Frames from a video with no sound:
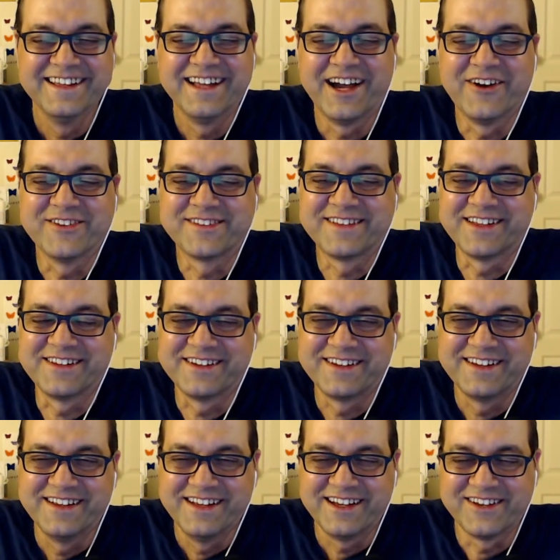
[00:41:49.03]
I
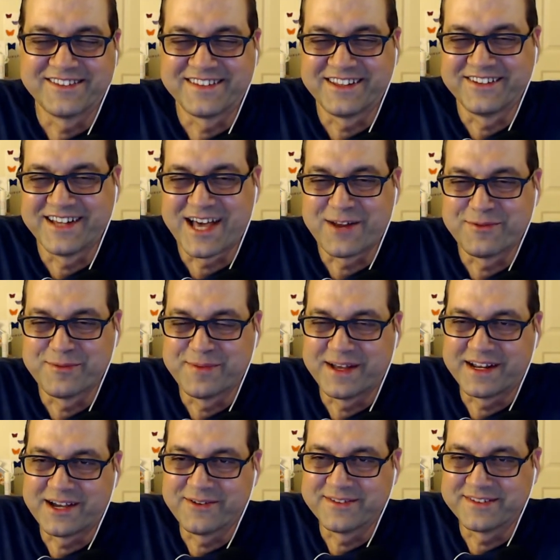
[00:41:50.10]
was telling Adam
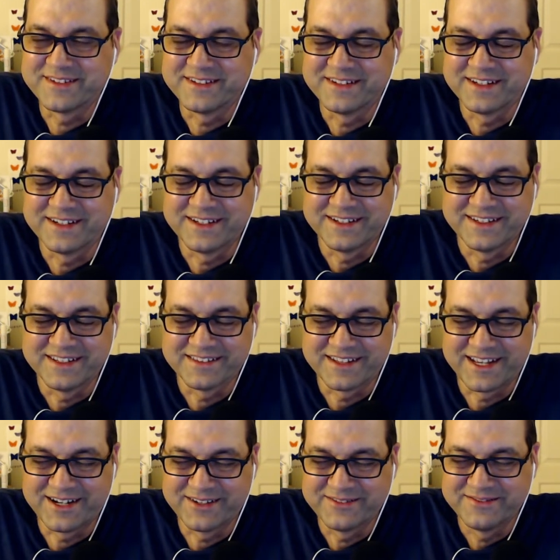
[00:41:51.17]
about I was in
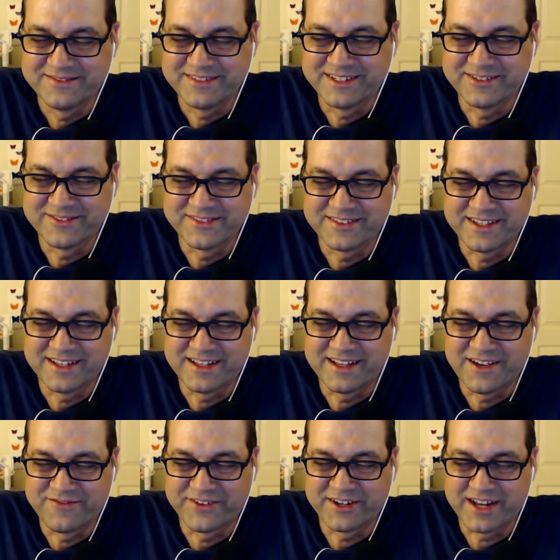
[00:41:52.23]
Atlanta, and I
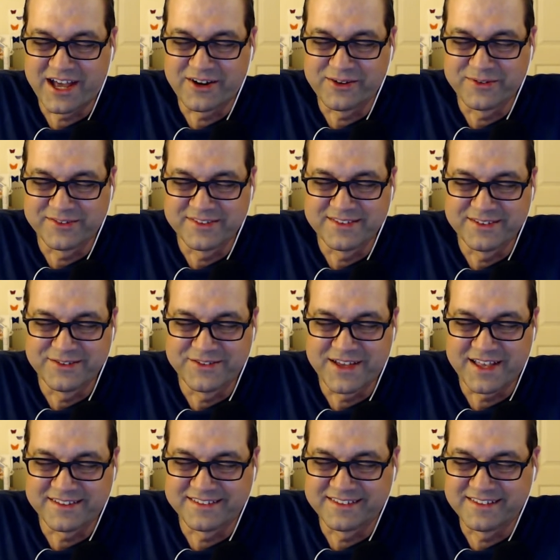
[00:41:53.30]
figured out it was in
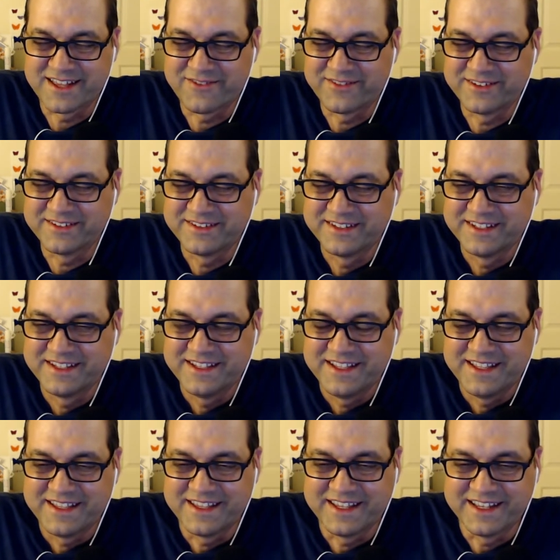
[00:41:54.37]
2011,
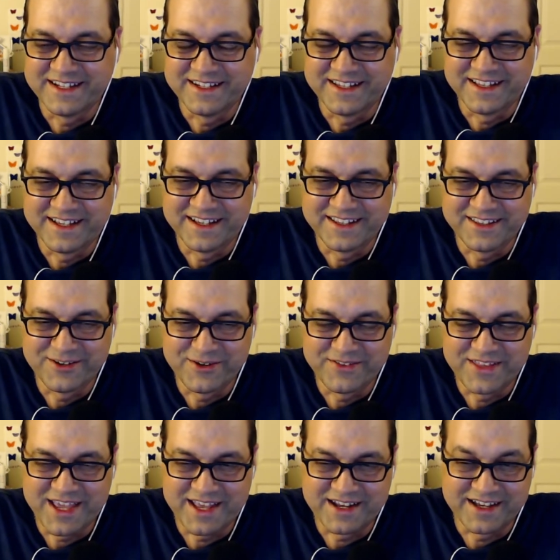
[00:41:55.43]
and
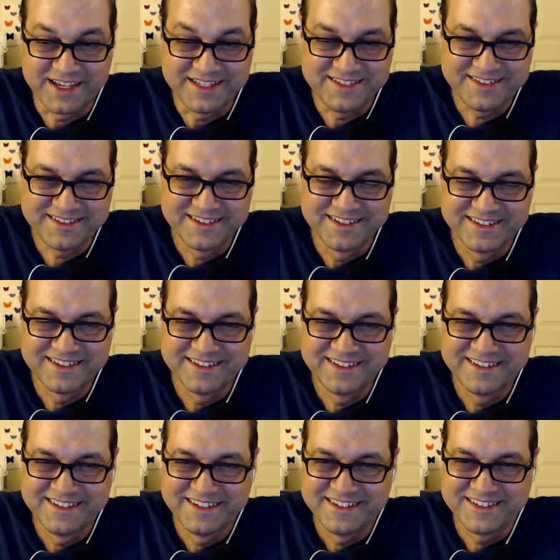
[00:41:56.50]
they had ice,
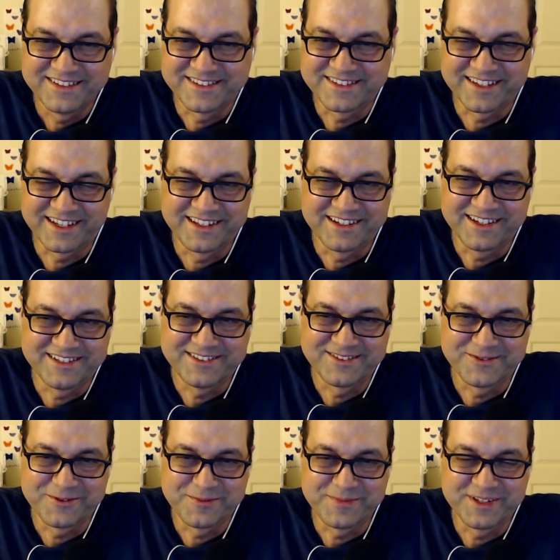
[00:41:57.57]
just like an ice
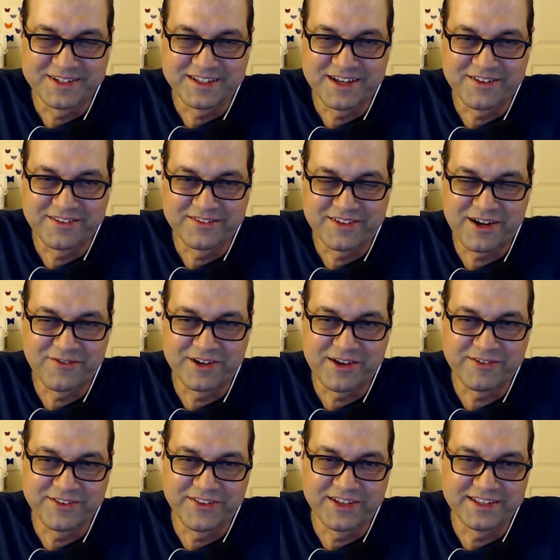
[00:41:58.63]
storm that covered
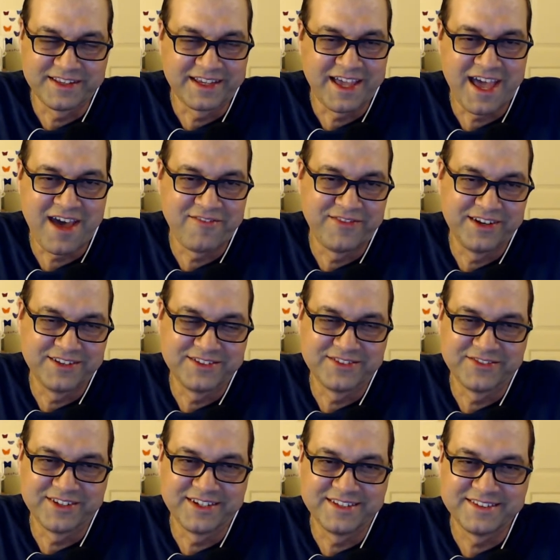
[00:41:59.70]
everything in like a half an inch
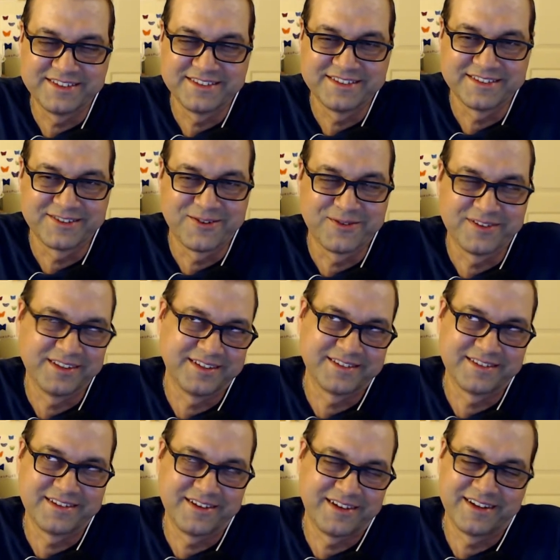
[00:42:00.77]
of ice, or at least
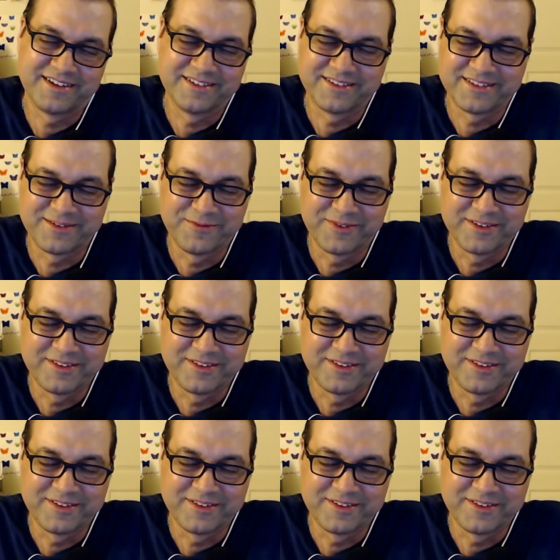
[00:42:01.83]
no, I don't know,